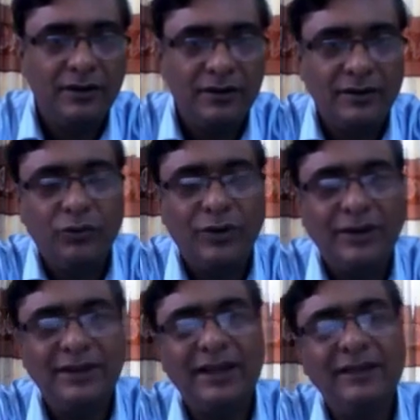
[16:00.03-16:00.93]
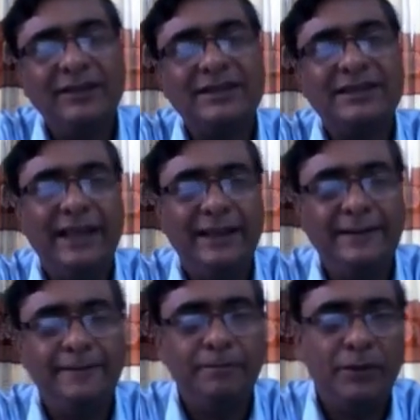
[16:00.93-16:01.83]
Now, what the thunder
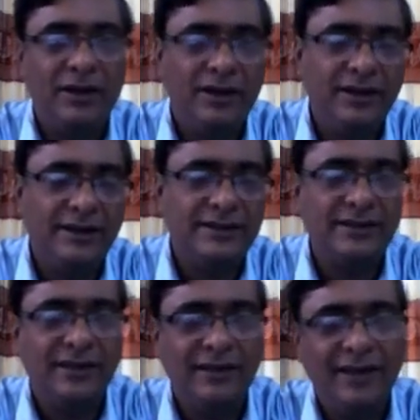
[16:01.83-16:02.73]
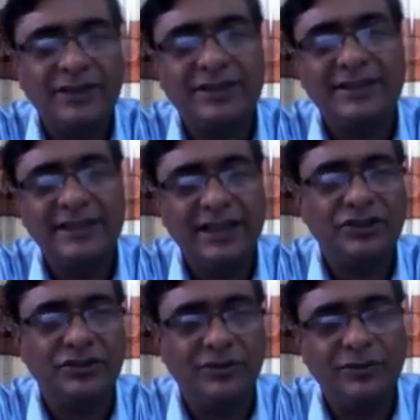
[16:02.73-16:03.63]
said is the last
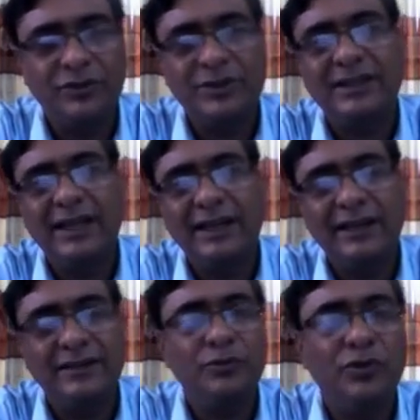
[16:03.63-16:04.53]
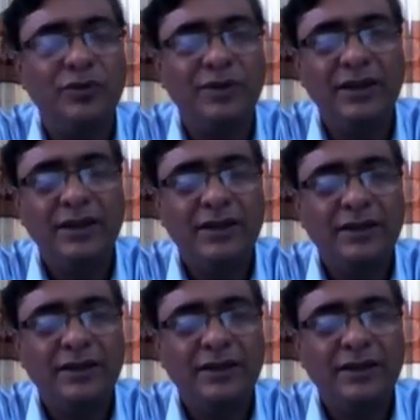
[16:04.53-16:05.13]
section of the Wasteland, and probably